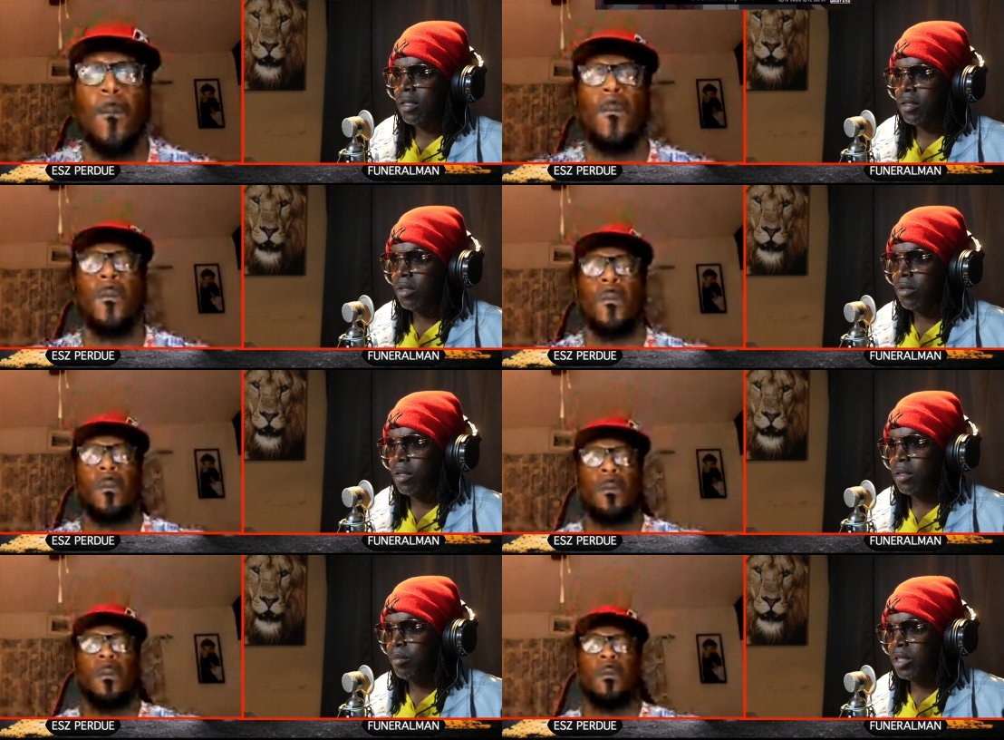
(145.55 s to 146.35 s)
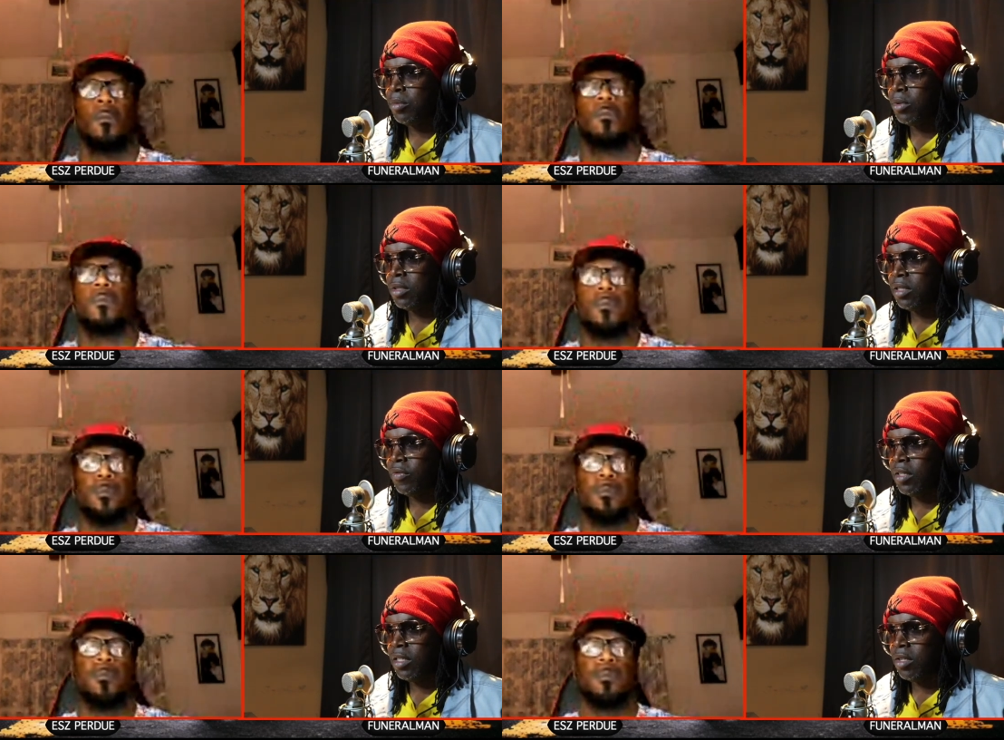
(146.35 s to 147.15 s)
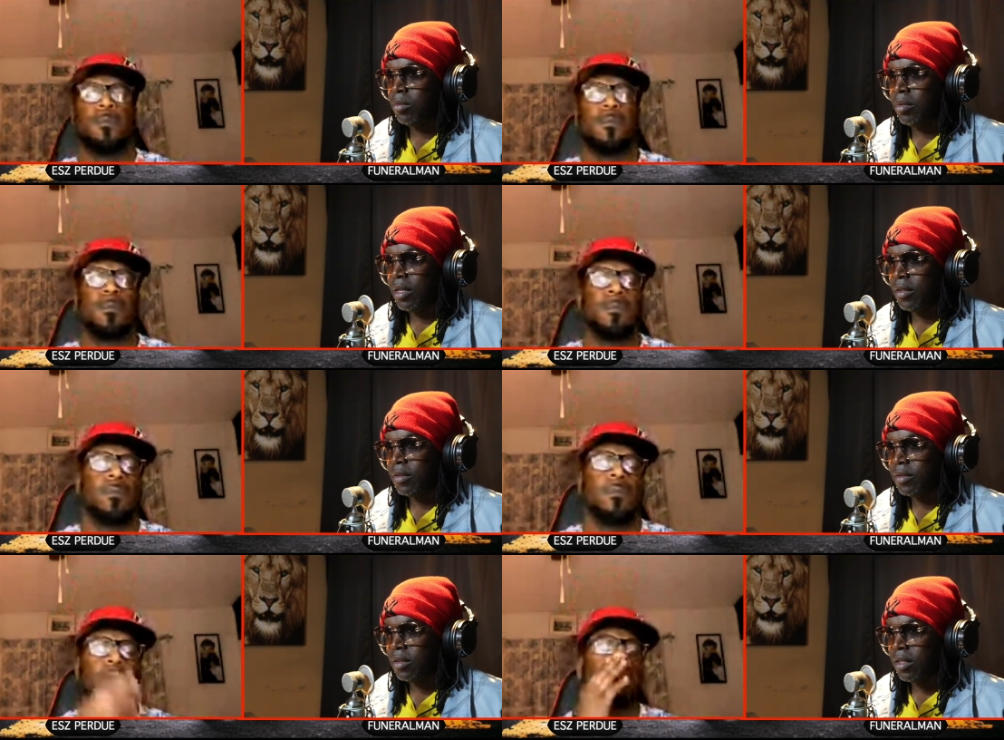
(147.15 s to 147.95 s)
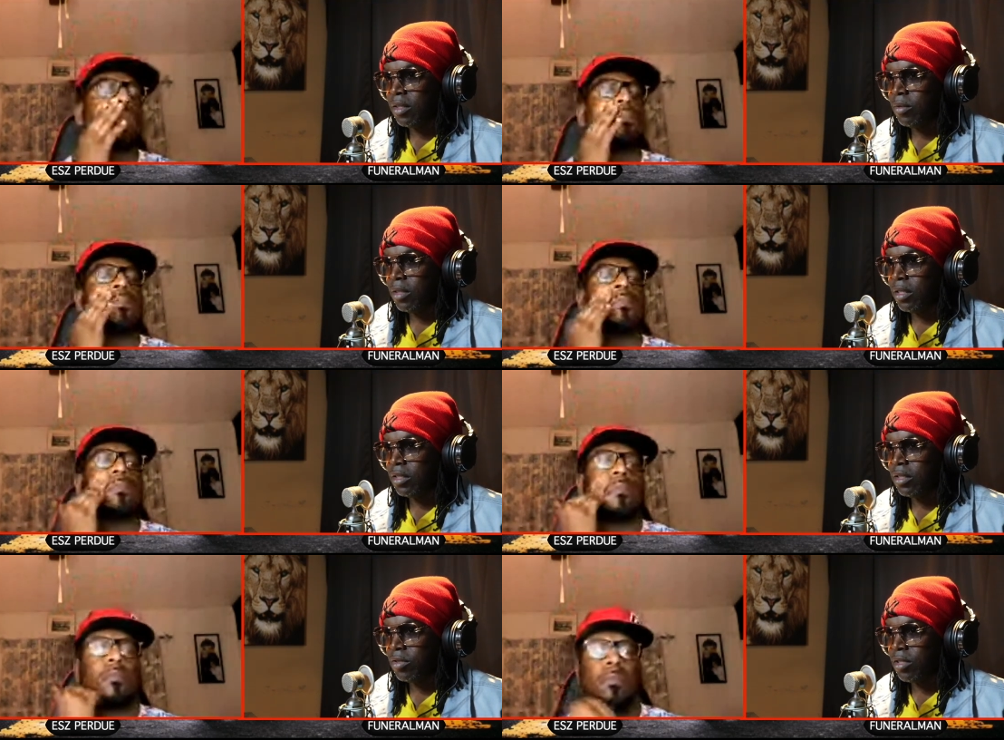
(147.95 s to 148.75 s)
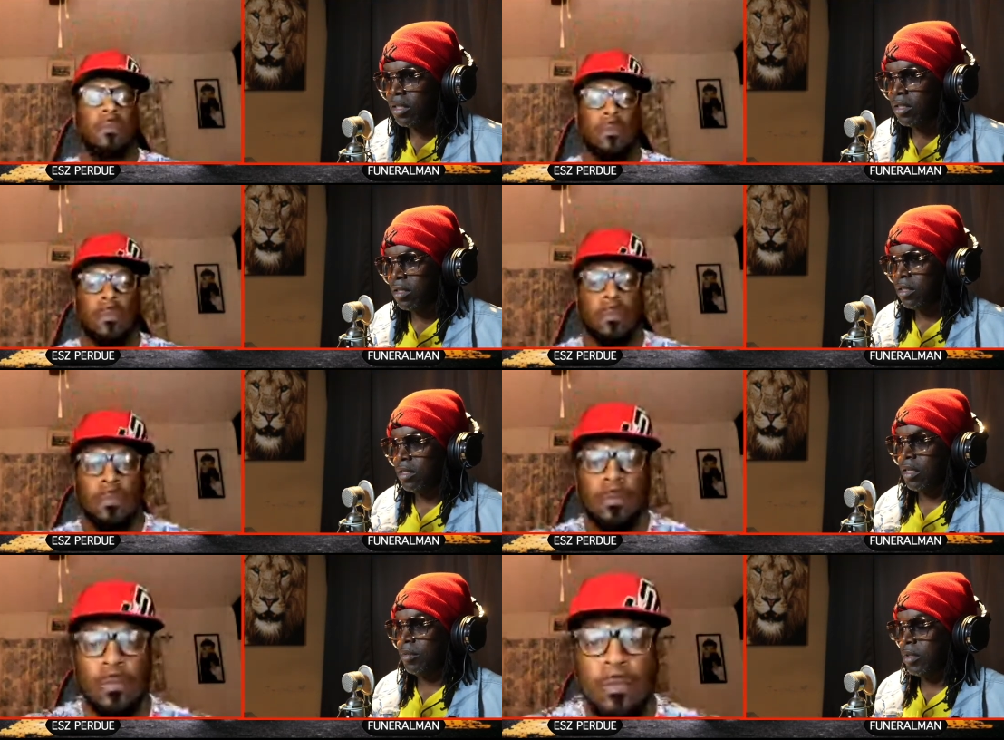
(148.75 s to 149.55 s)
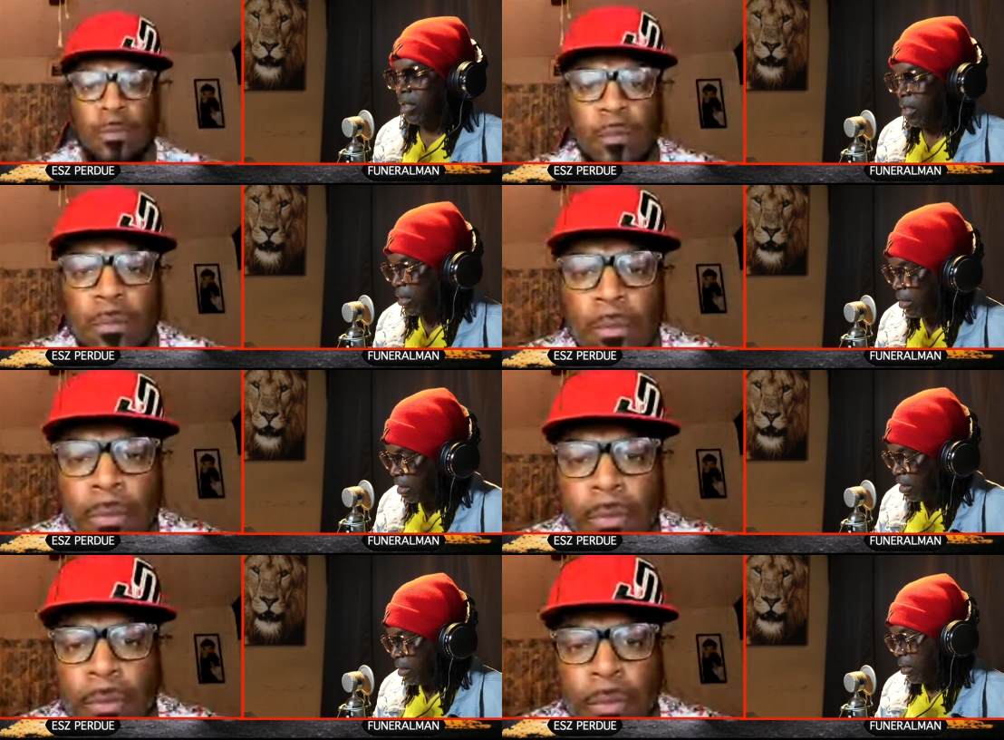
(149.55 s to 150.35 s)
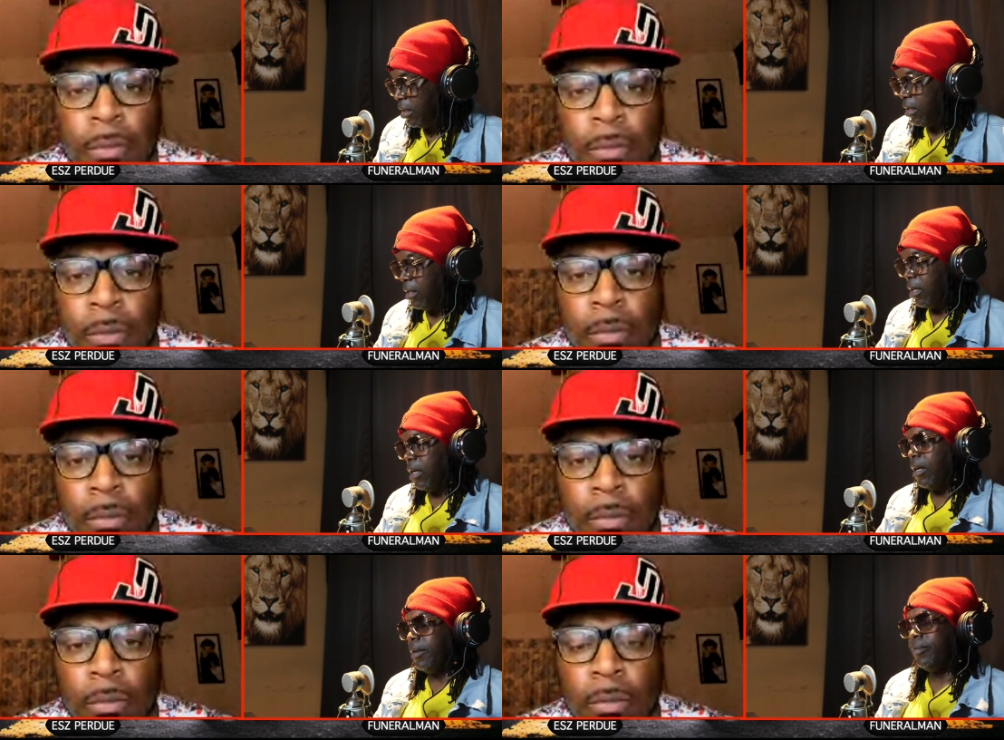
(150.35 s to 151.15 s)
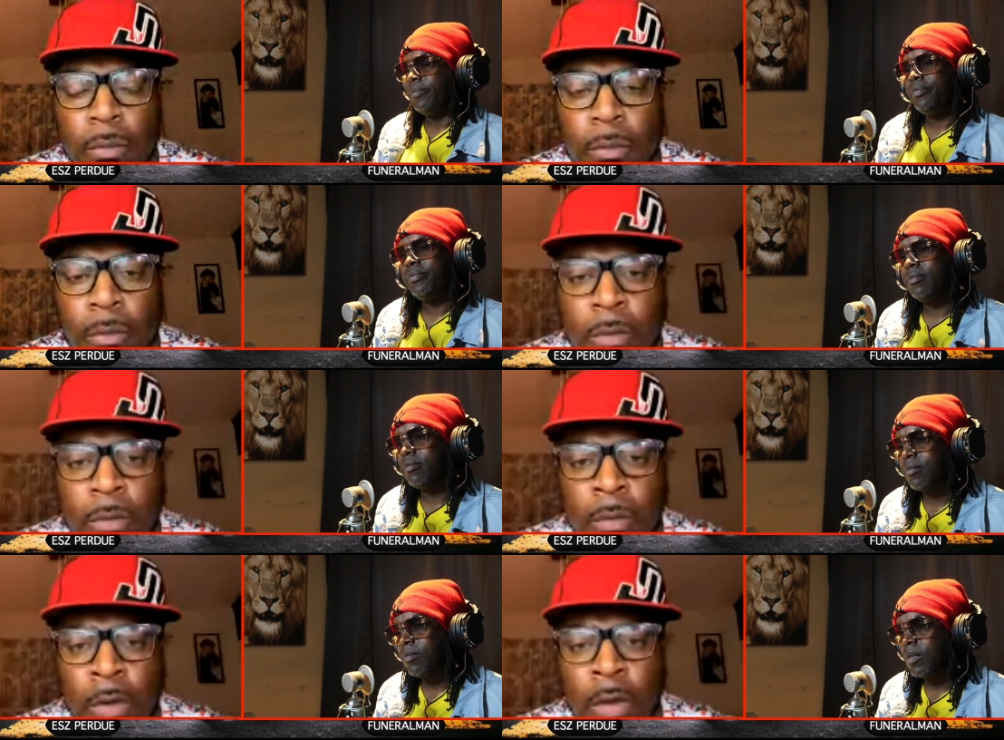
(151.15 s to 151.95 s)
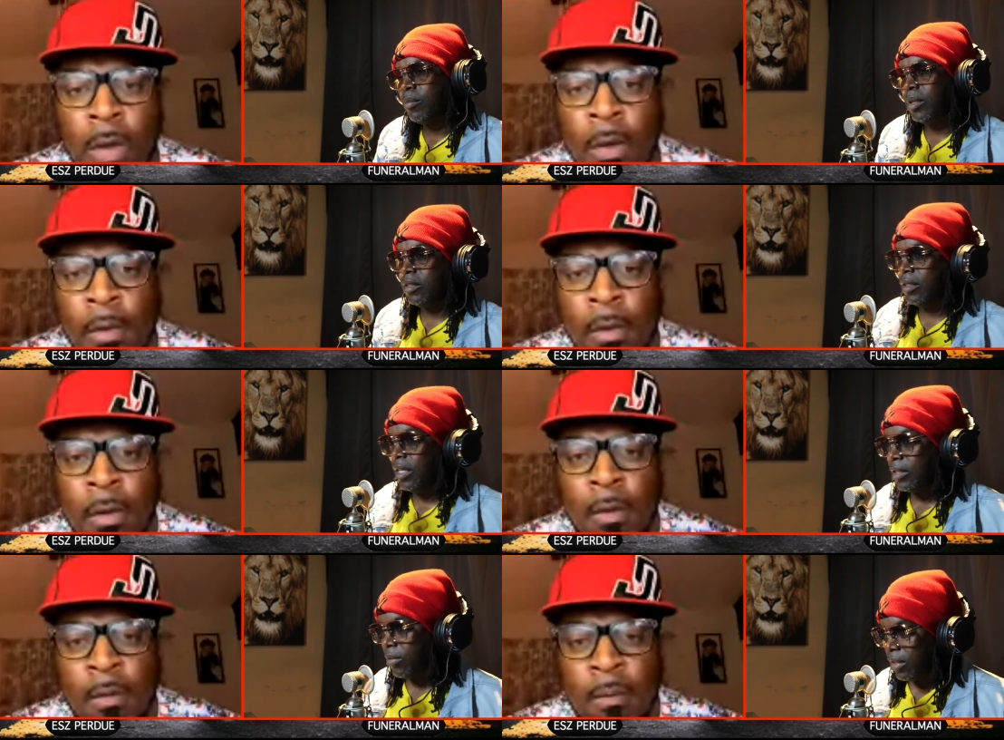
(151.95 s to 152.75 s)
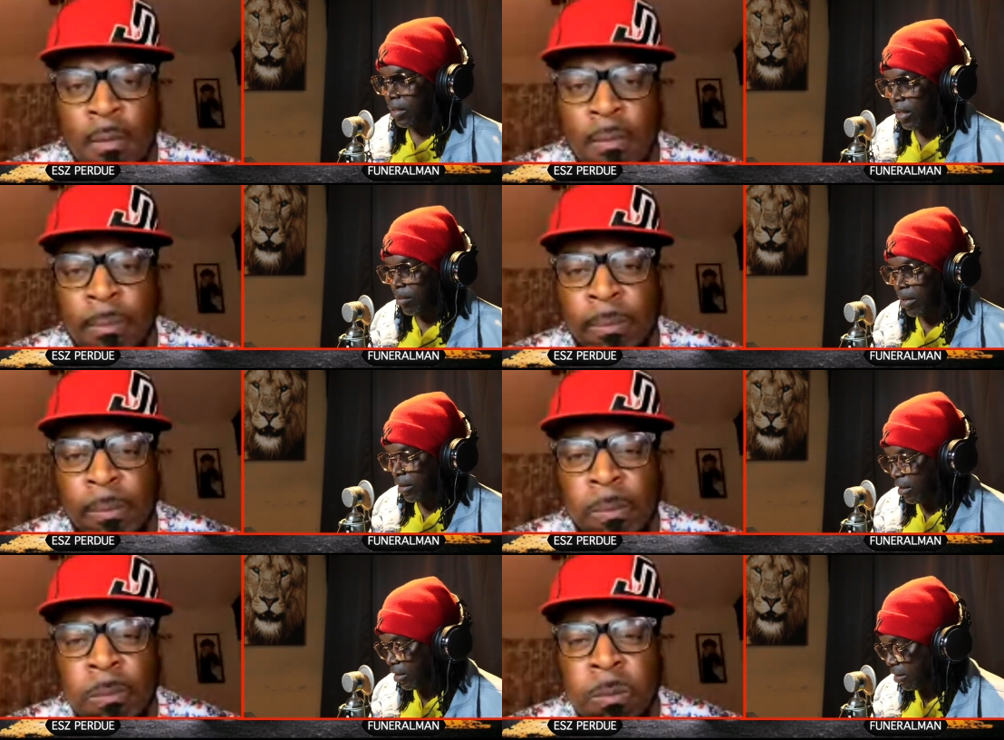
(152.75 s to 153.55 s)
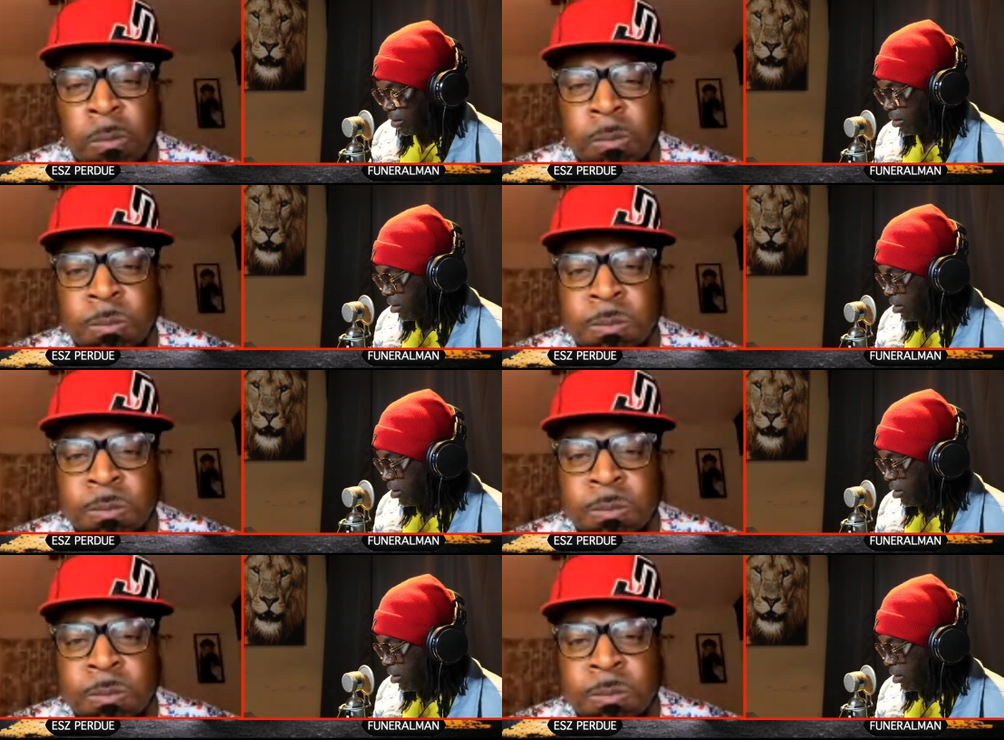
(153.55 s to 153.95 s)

Speaker 1: So it's much more to the video, but I don't want to get struck. You know what I'm saying? Um, a bunch of things I want to say about this